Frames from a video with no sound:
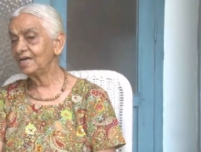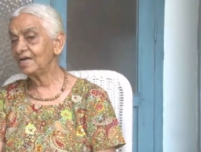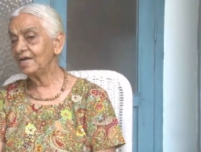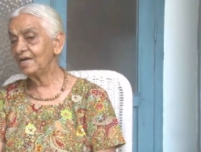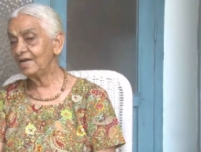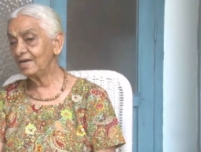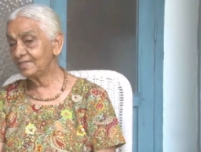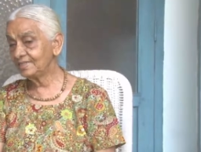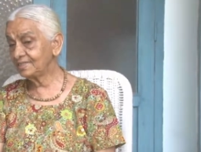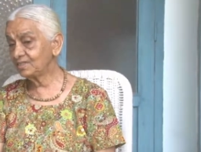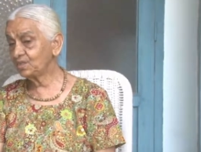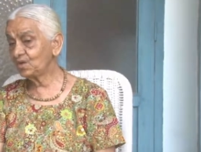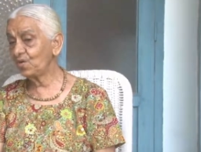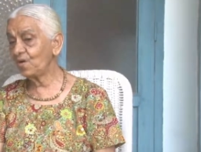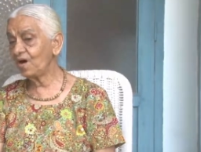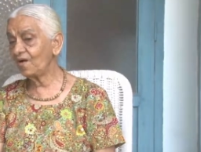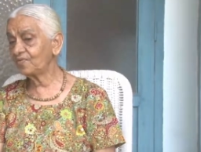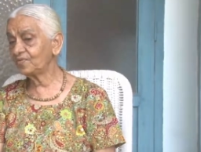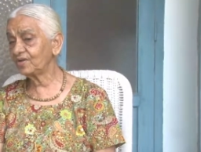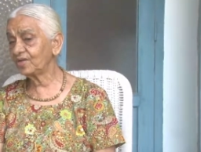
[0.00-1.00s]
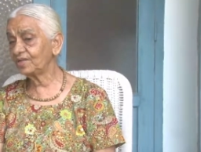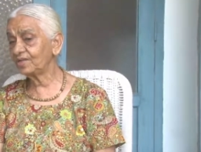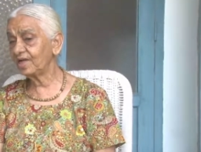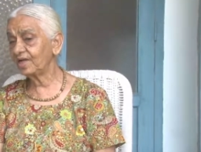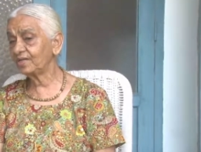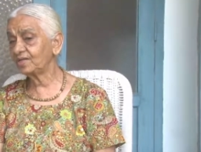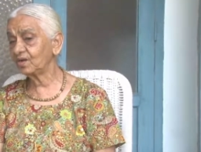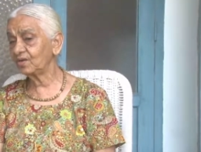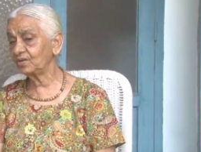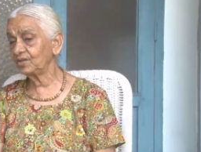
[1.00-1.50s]
And so after
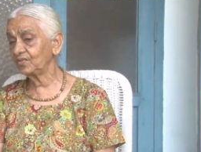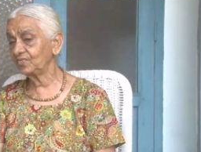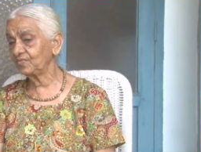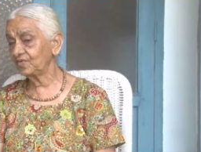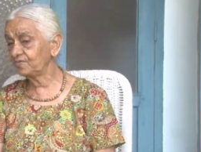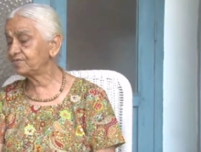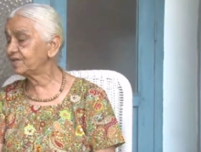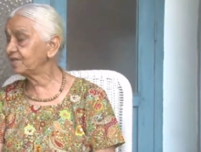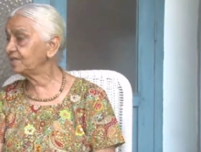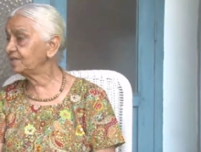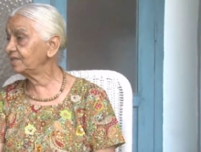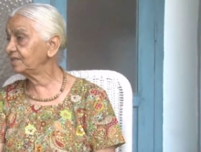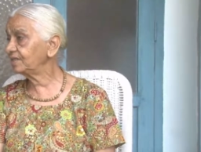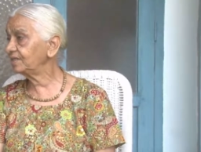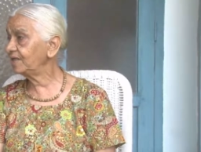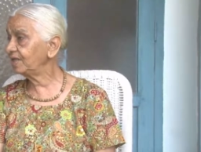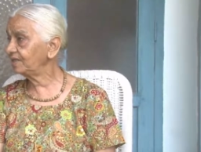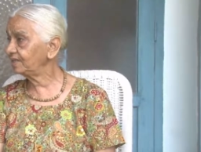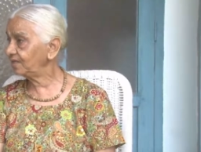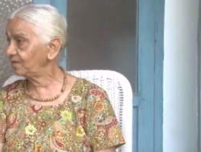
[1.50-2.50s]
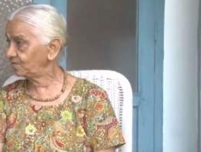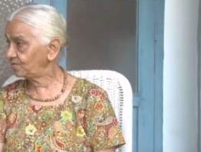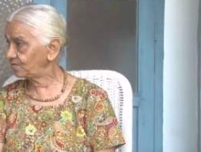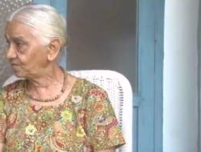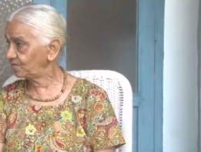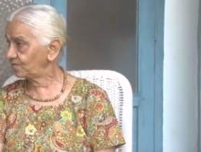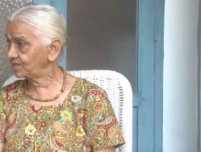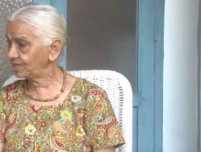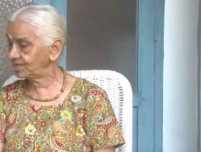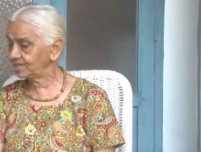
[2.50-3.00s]
that, on the 15th, then it
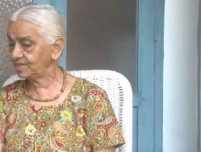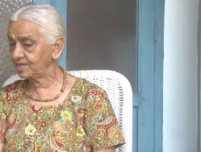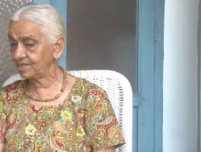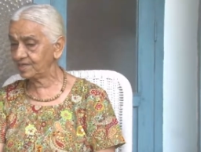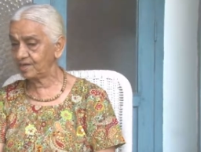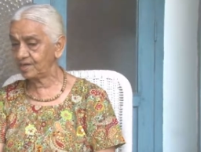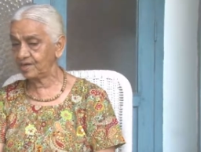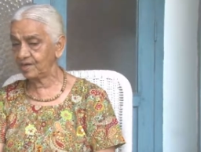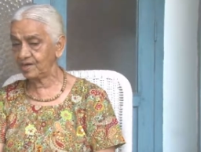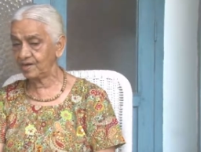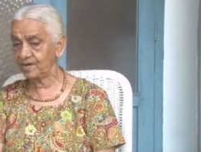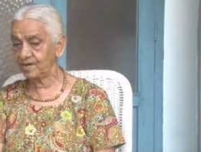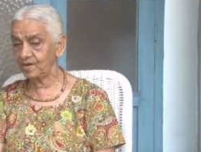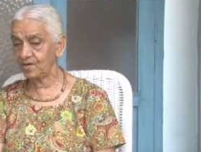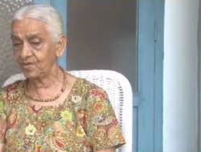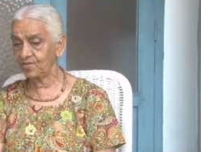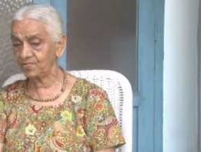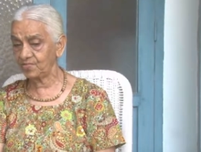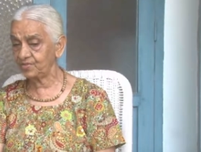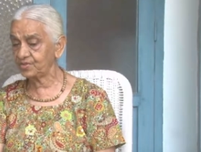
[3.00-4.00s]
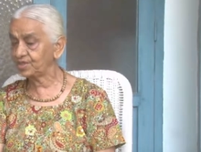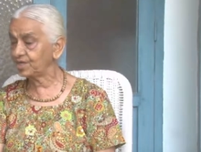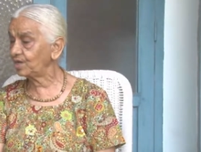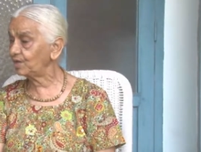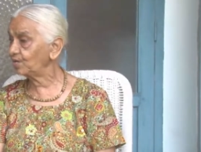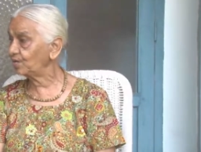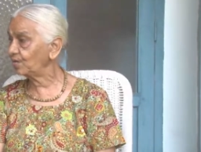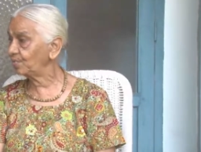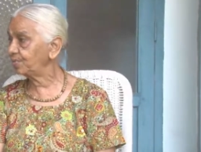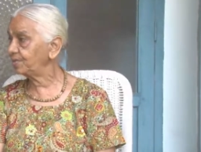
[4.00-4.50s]
was an
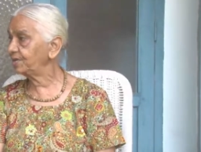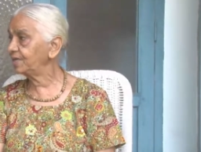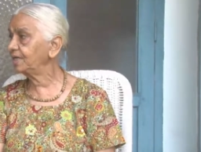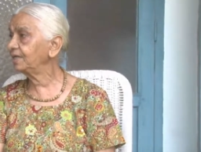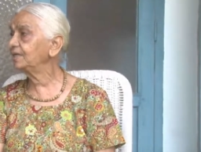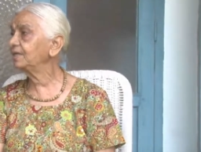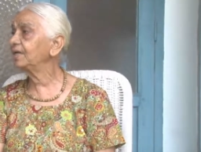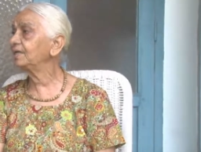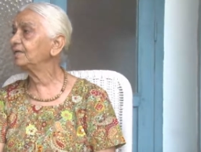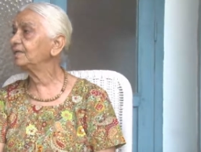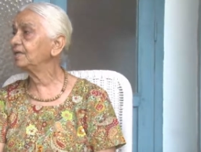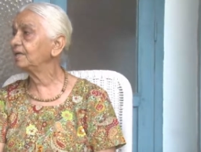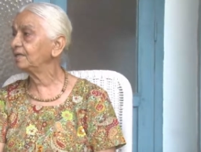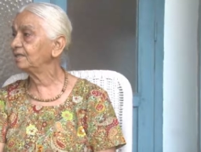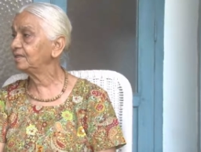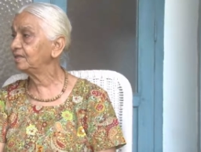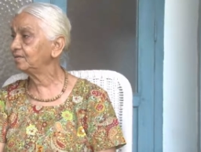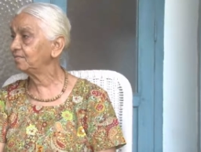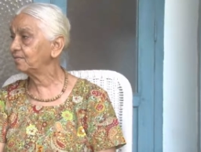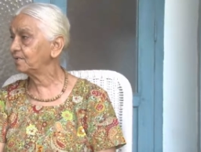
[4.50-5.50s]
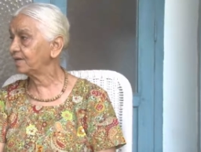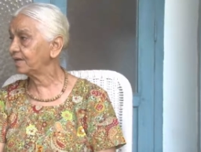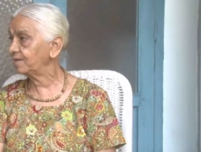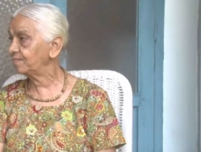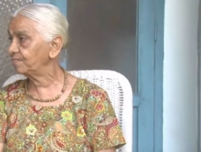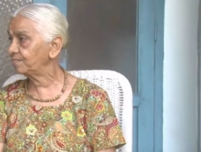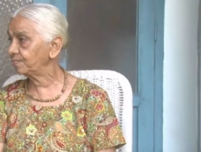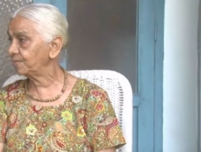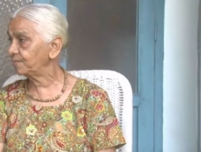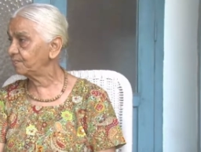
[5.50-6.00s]
official opening, and the other
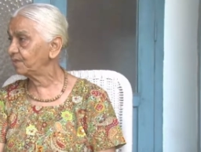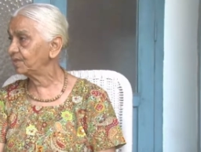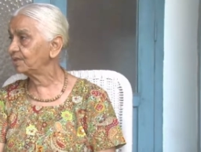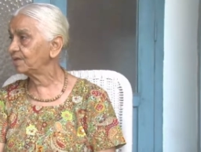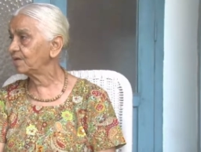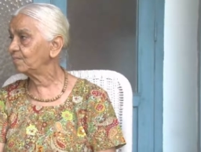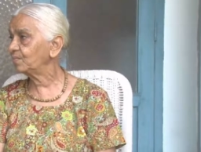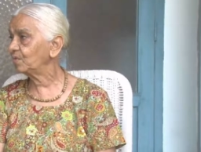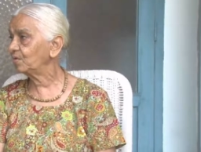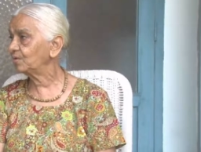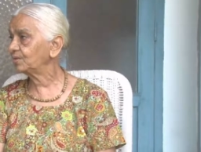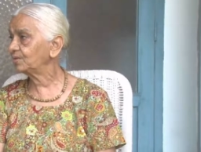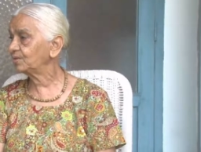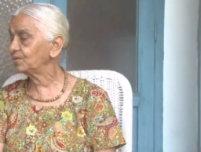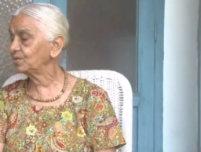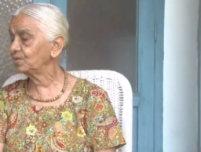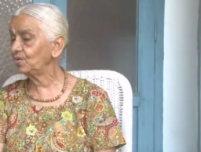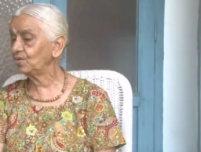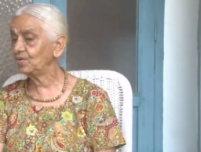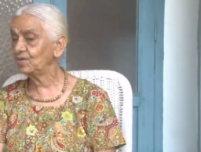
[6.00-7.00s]
people came also.